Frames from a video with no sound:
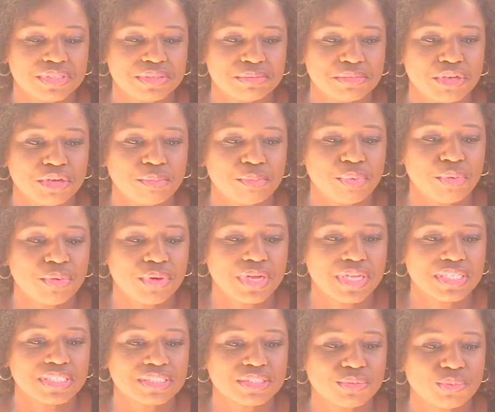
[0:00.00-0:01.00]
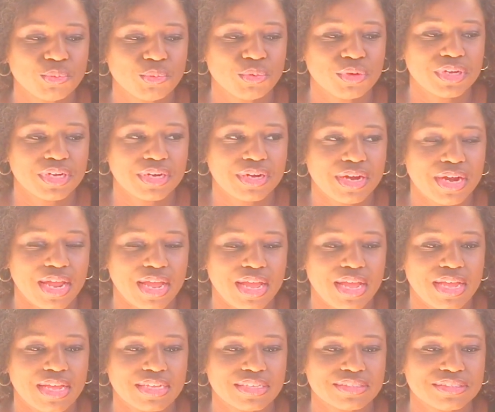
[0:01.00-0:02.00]
good points,
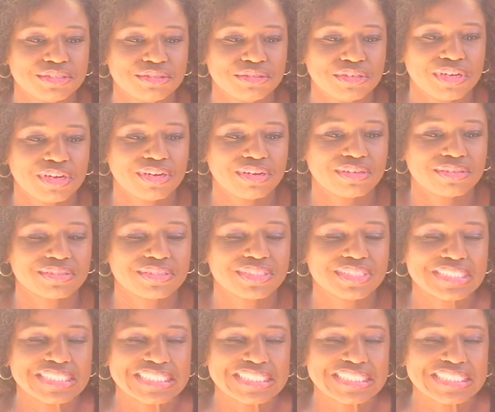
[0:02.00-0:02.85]
whereas, you know,